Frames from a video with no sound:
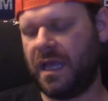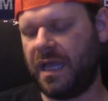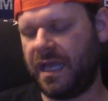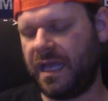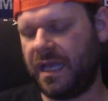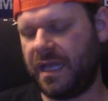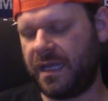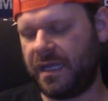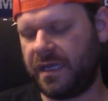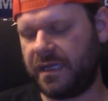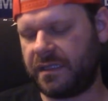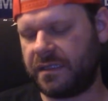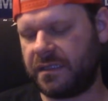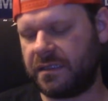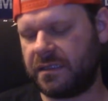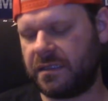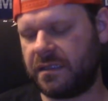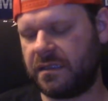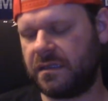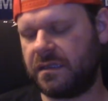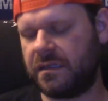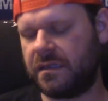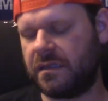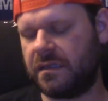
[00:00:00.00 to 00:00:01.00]

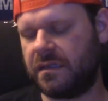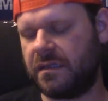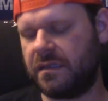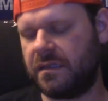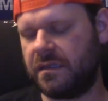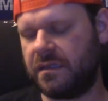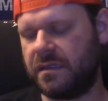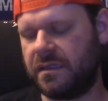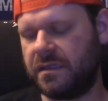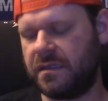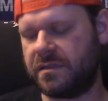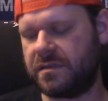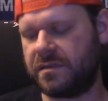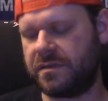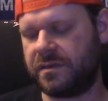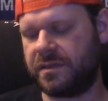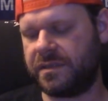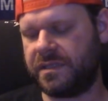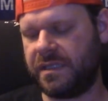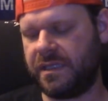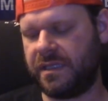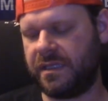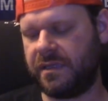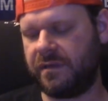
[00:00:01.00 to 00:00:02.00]
And his
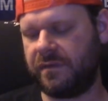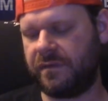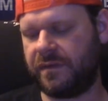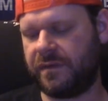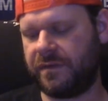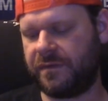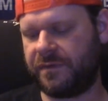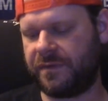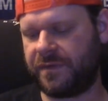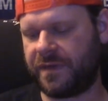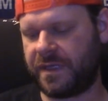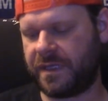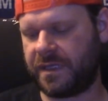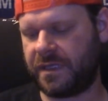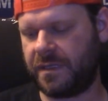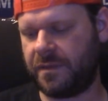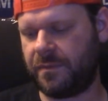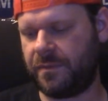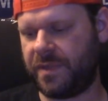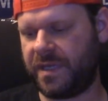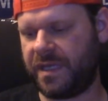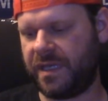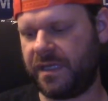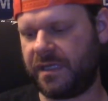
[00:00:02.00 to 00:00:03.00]
critique of the fucking
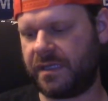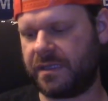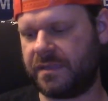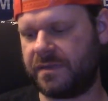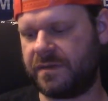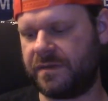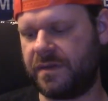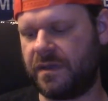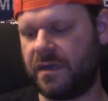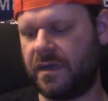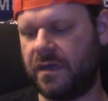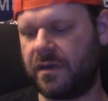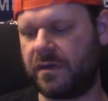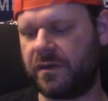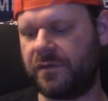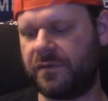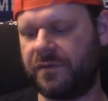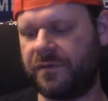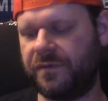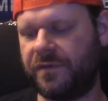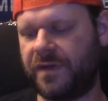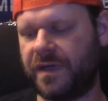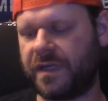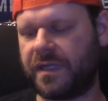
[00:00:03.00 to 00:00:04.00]
debate is utter
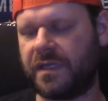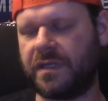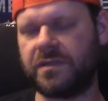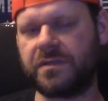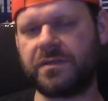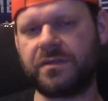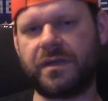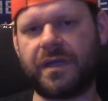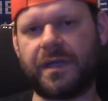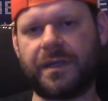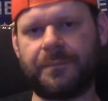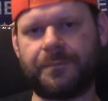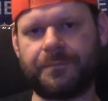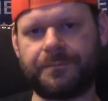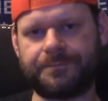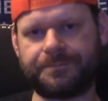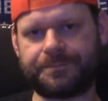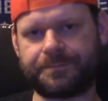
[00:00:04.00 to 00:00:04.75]
fucking trite.